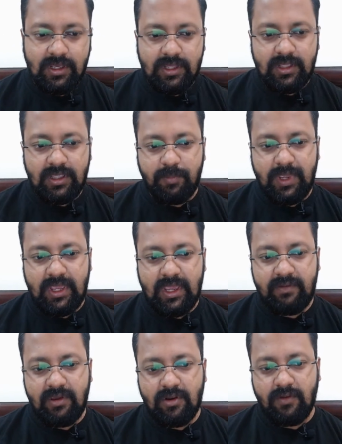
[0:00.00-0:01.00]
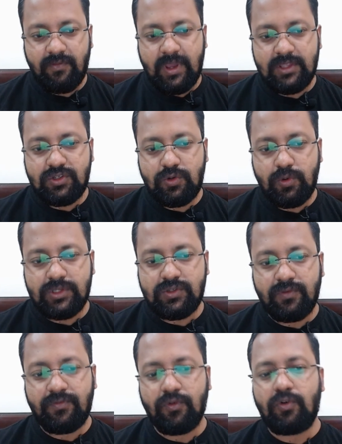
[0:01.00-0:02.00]
the behavior of
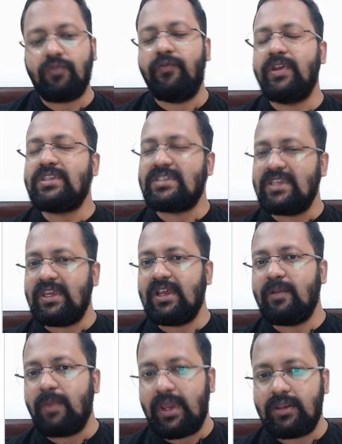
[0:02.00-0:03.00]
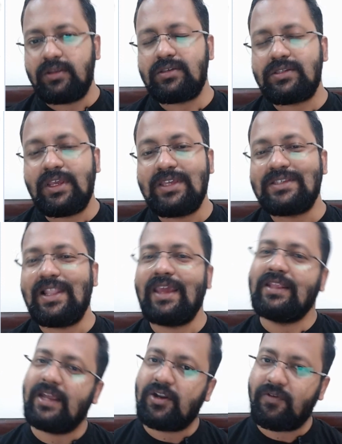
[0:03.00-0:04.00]
H2SO4 with Cl minus is
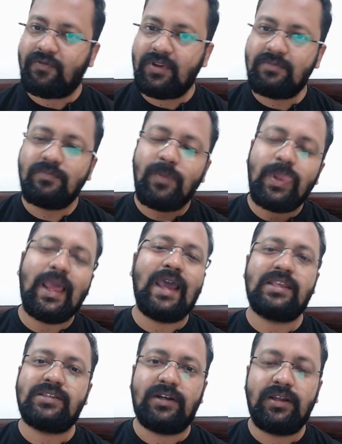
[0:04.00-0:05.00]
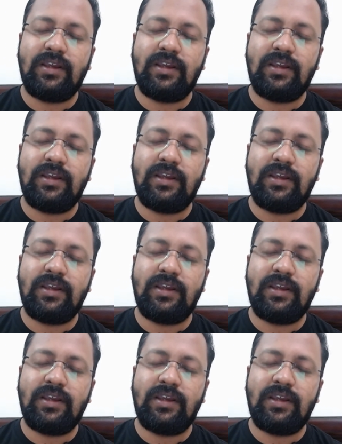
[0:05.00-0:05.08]
like that of an acid.